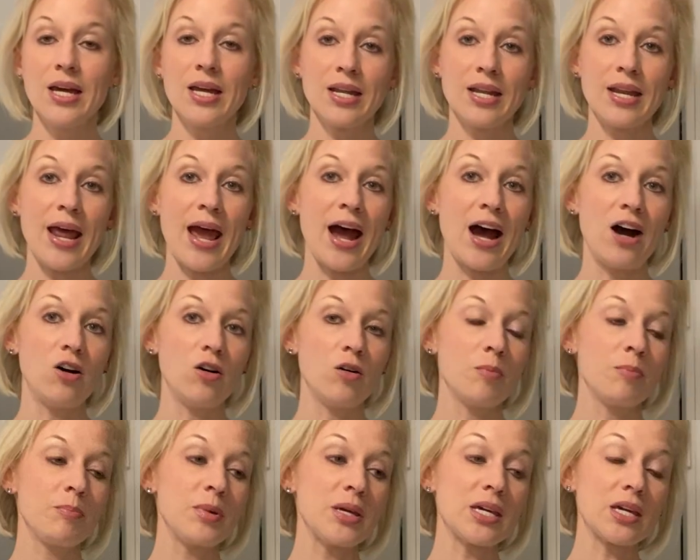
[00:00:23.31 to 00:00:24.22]

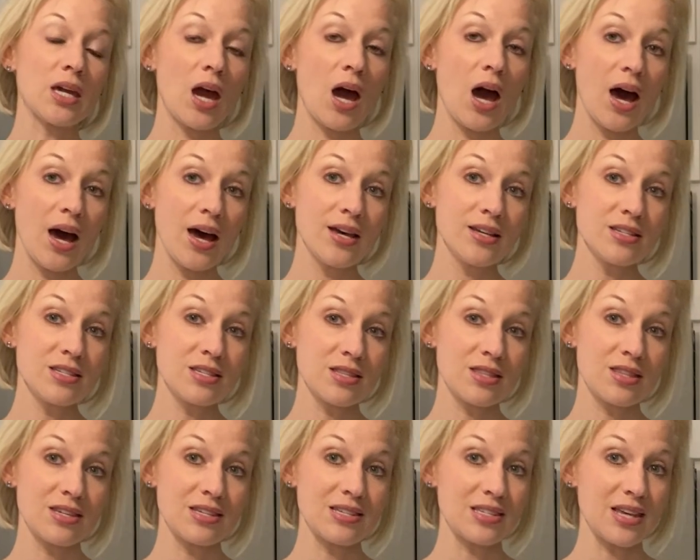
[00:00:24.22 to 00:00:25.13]
Now,
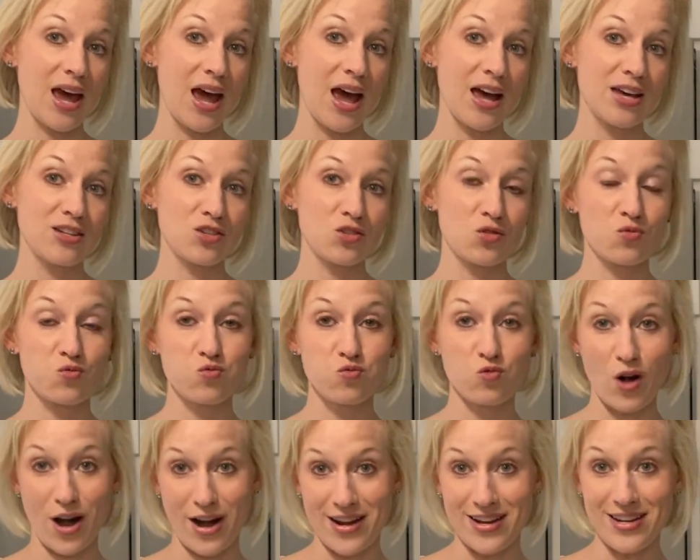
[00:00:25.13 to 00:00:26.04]
because this has
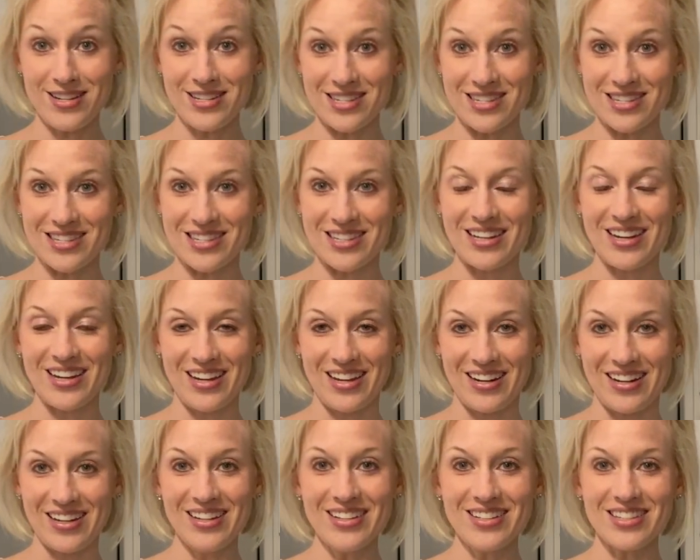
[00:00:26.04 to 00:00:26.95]
rice
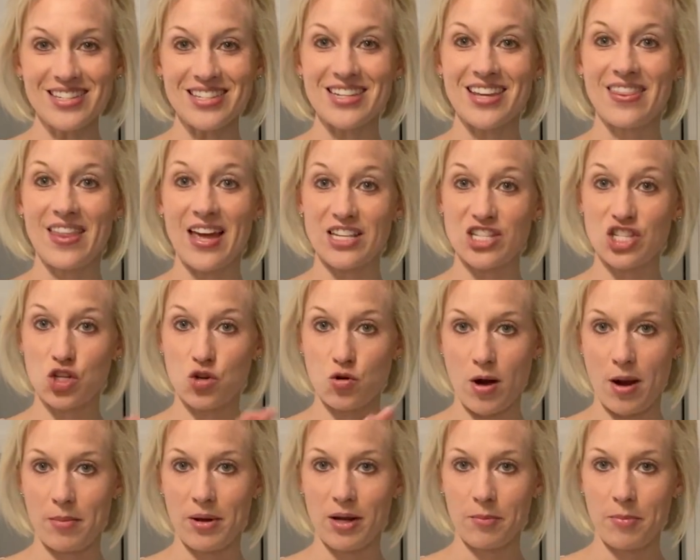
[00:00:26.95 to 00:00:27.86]
in it, in that
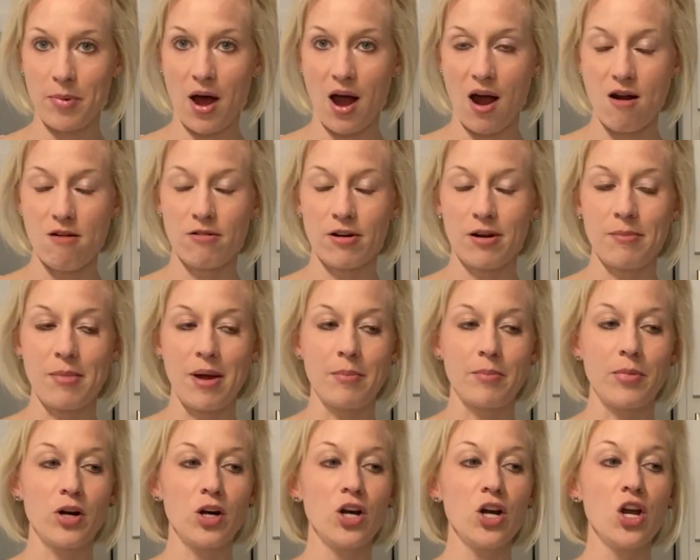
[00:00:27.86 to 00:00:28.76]
ceramic pot,
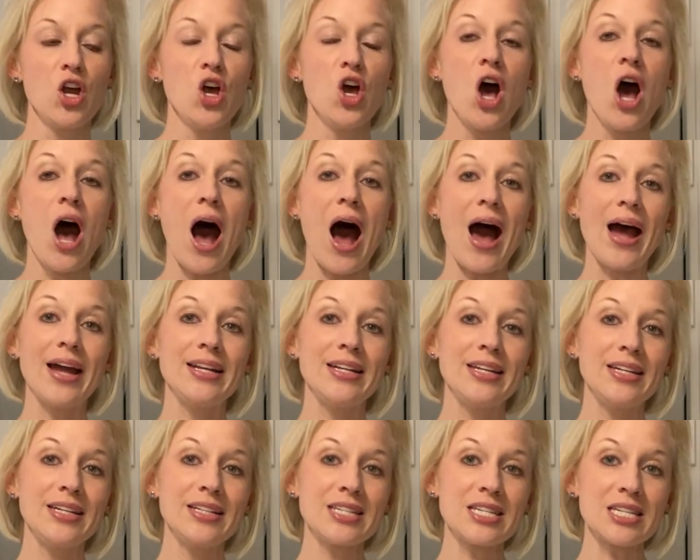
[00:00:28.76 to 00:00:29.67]
remember, I
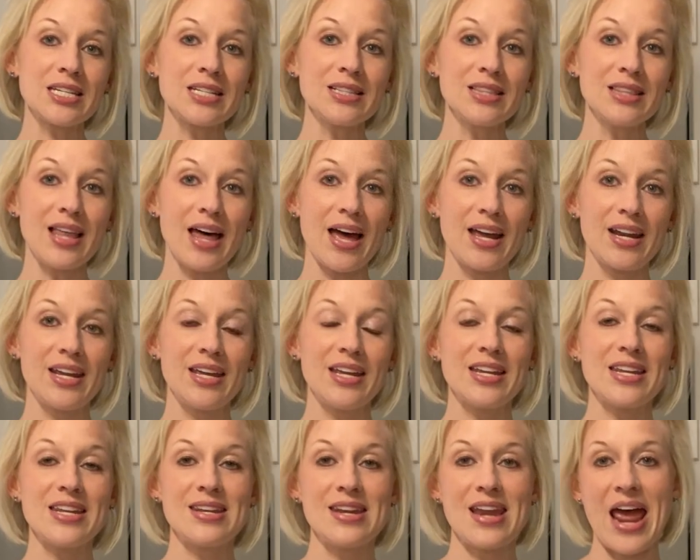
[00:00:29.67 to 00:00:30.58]
need to let
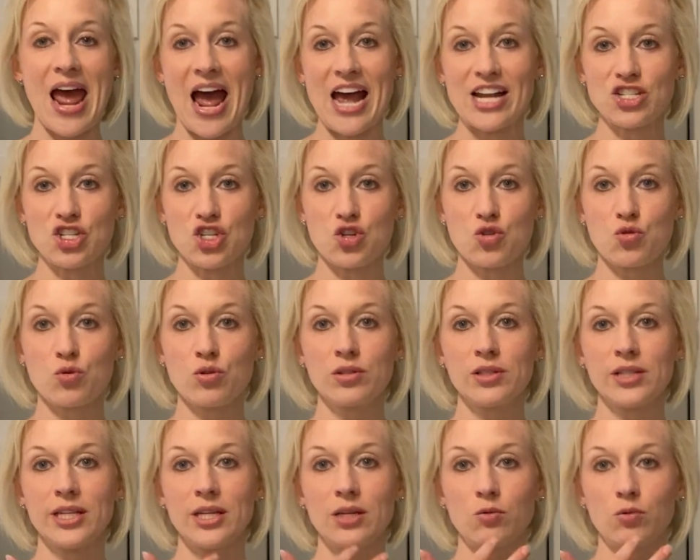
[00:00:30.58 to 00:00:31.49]
it
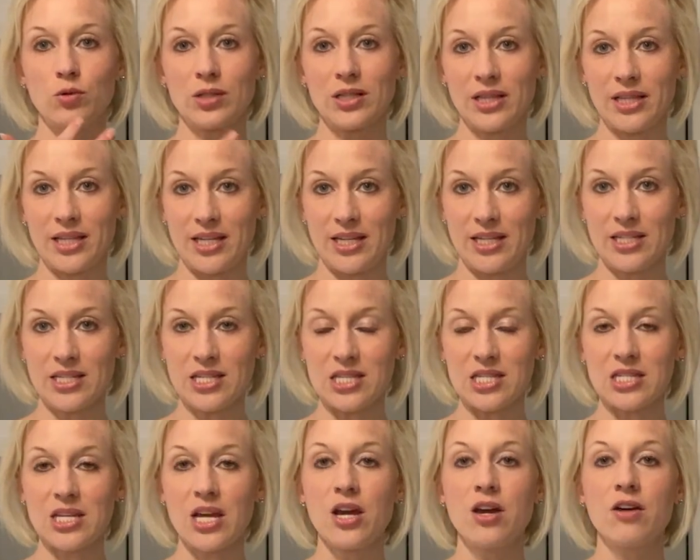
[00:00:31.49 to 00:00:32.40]
naturally
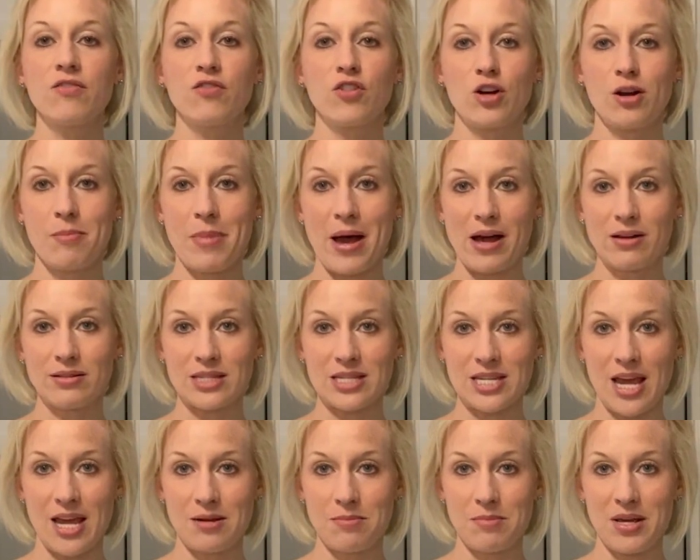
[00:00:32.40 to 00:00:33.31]
release for about
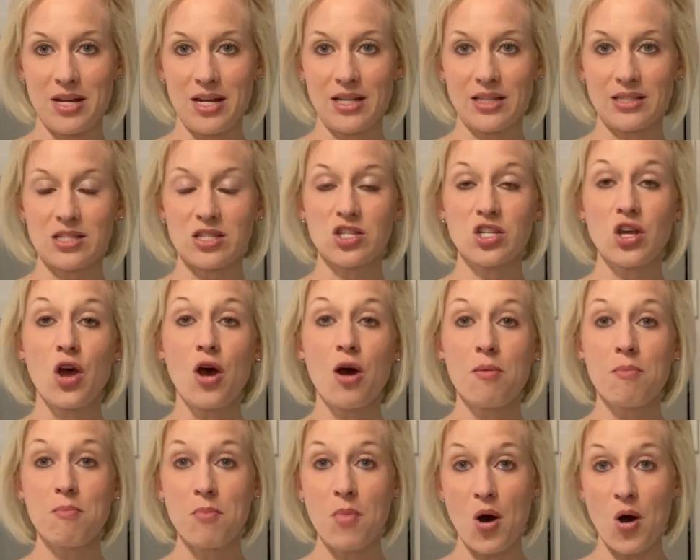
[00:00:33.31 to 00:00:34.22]
10 minutes.
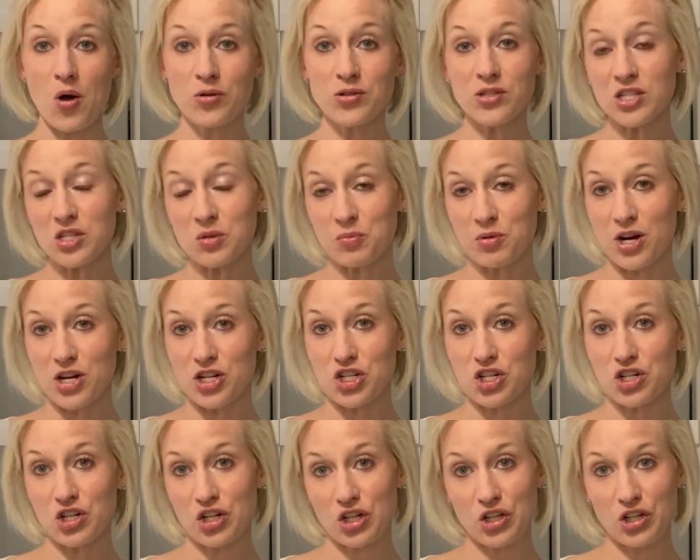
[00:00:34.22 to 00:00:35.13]
Most
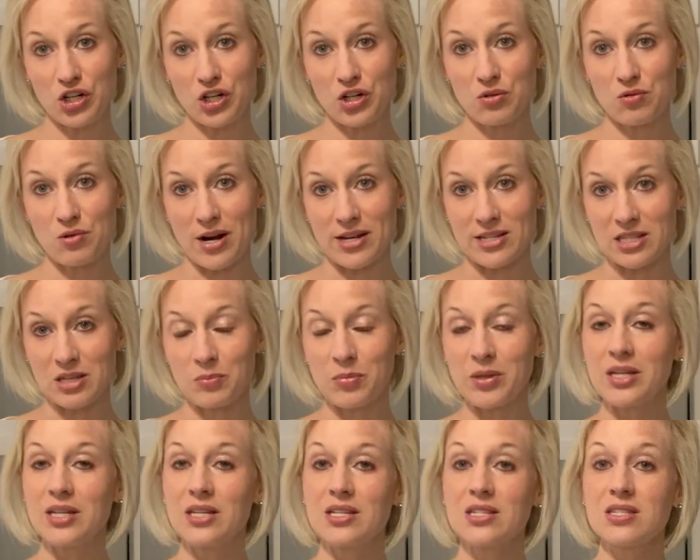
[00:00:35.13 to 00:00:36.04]
pressure cooker
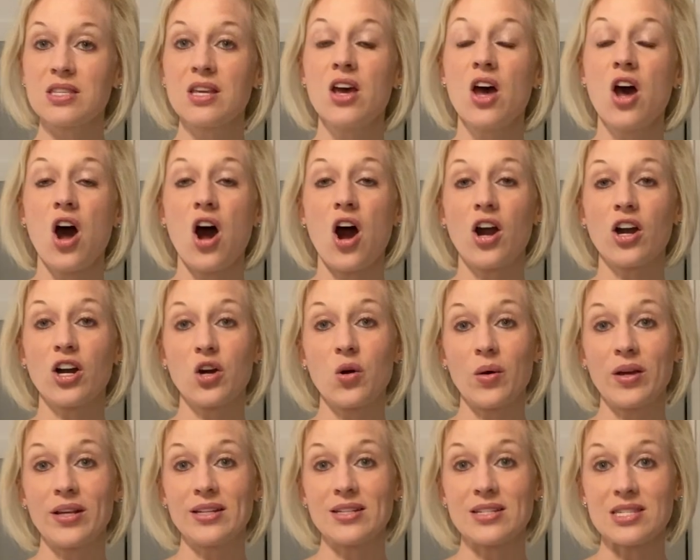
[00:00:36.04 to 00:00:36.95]
recipes are
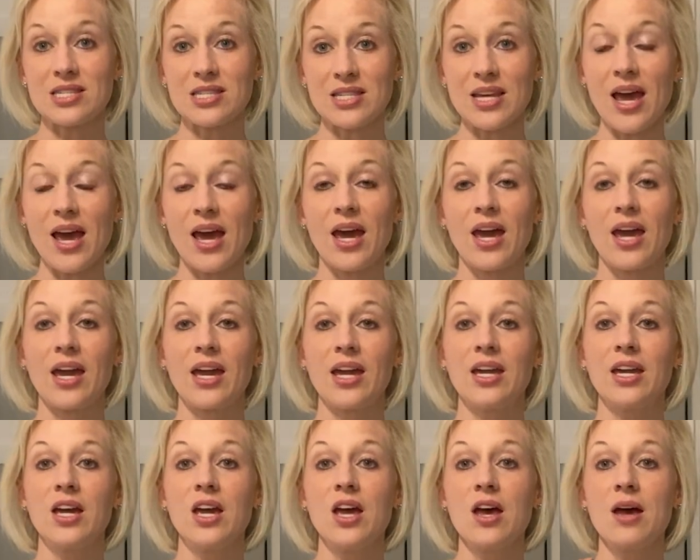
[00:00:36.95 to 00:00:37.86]
going to
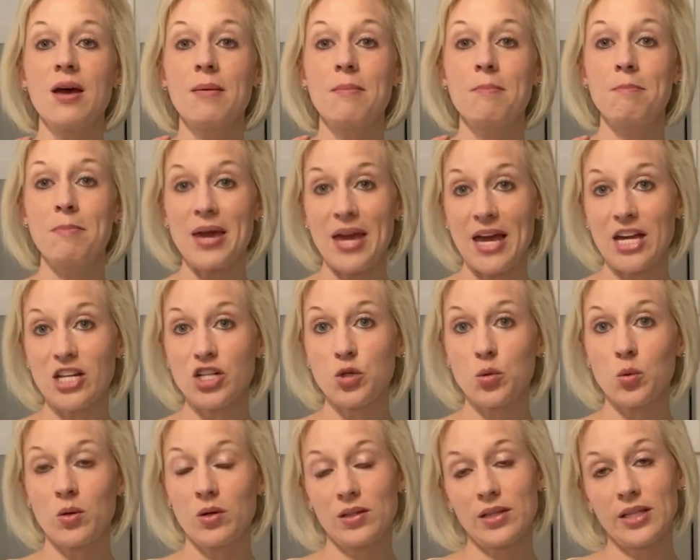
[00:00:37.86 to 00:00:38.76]
say
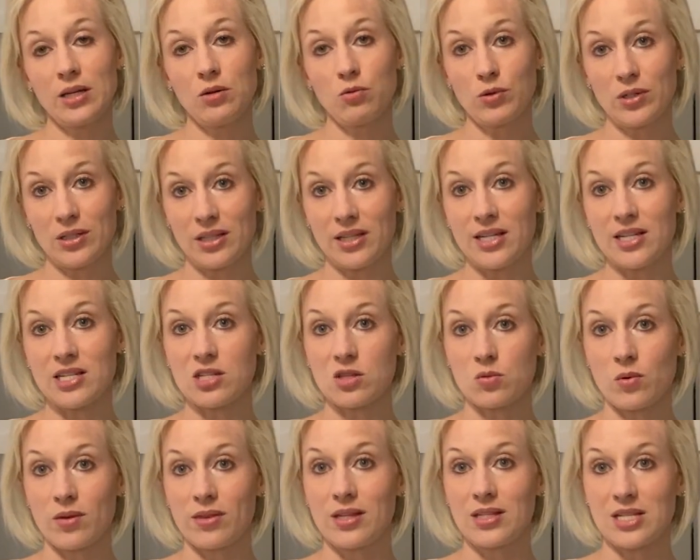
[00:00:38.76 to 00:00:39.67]
manually release
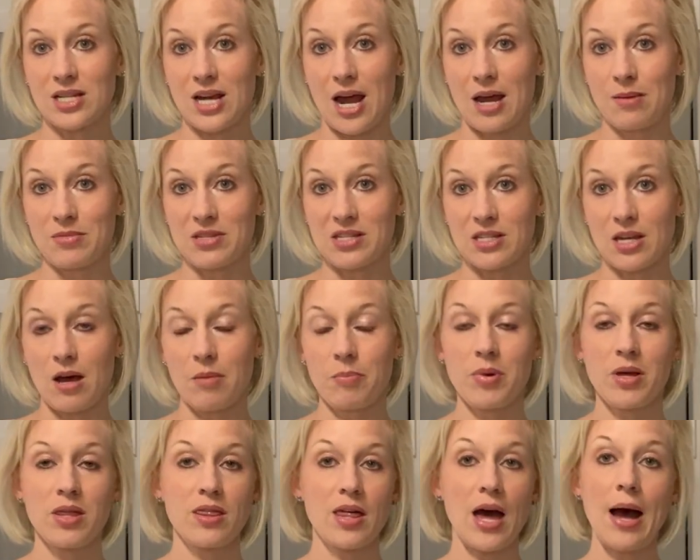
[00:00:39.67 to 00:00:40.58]
when the time is up.
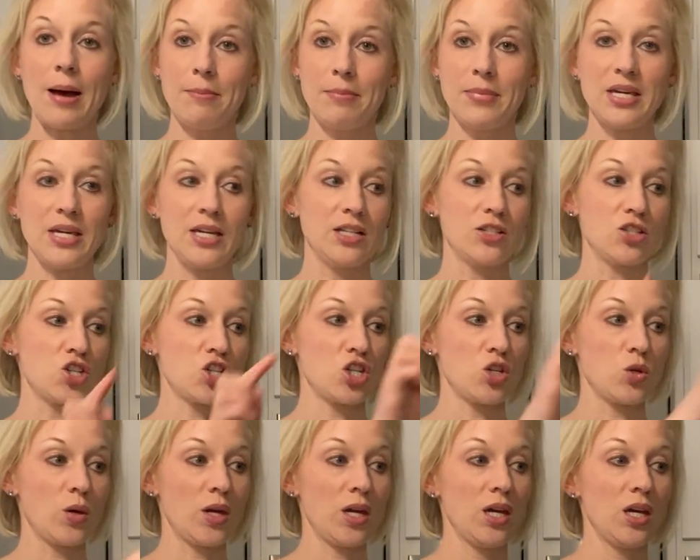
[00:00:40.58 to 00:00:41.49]
That means
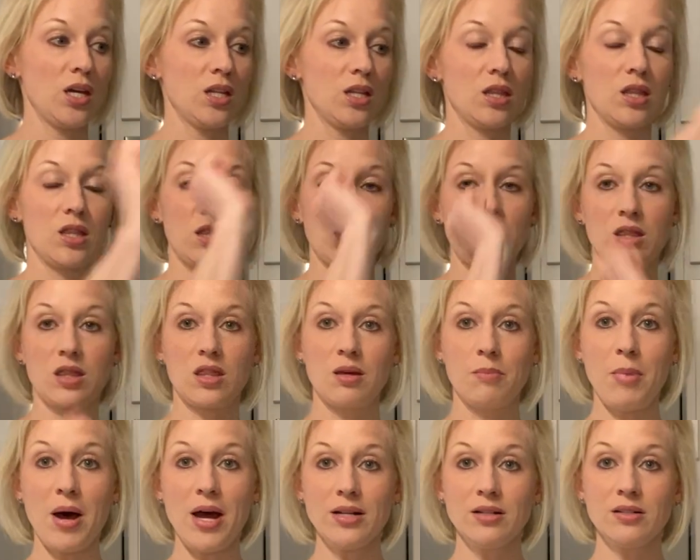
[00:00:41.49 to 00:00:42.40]
you hit the
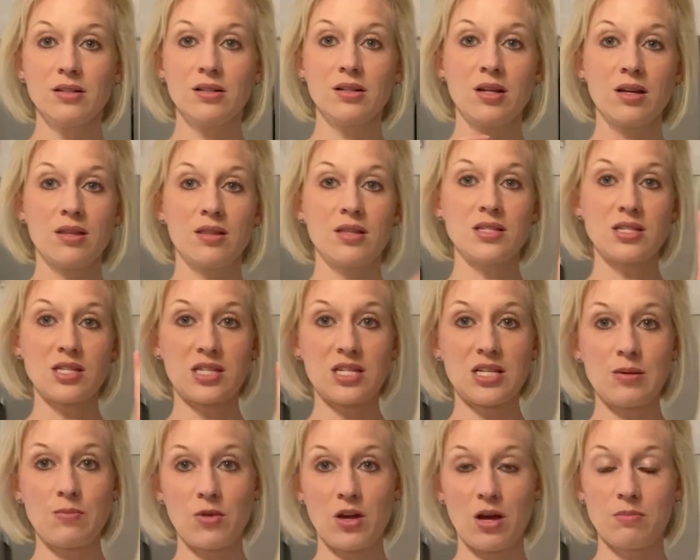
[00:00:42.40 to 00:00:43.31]
button, the
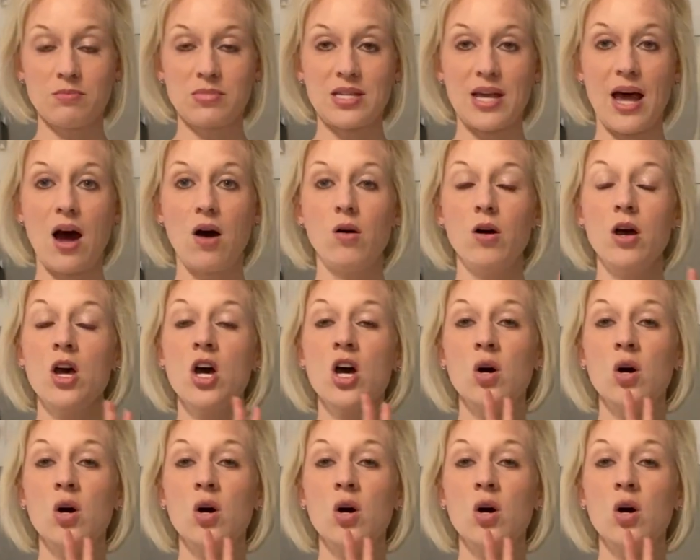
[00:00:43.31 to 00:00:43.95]
steam comes out.